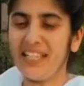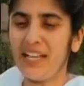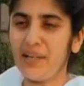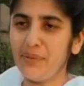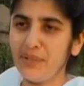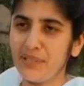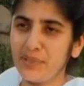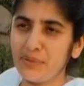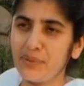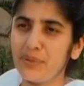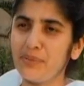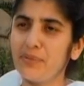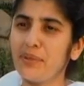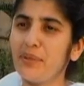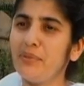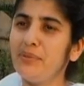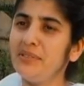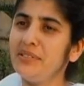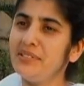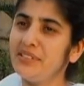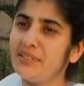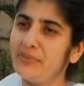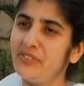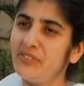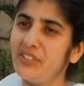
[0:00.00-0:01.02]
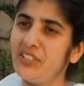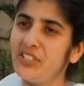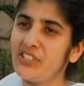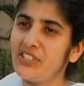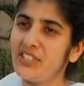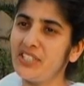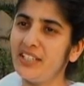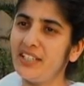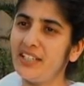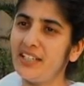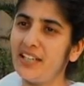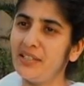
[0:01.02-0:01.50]
now it would probably
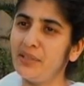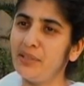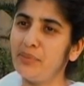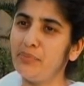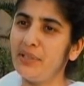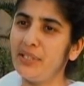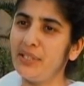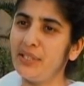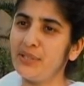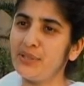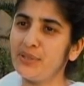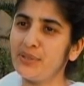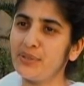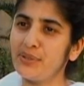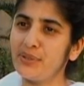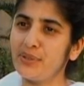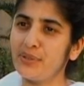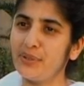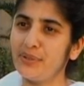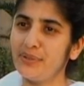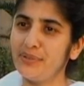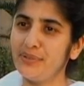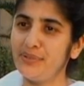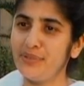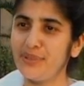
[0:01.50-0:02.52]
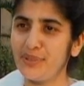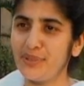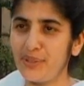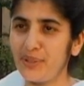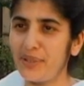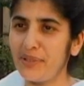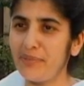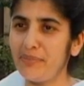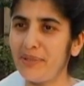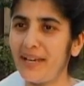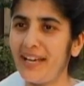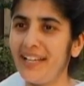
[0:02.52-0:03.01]
finish in another minute or so. So
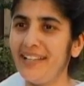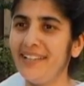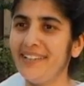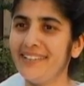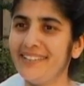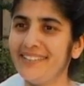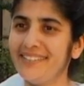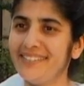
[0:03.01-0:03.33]
not bad.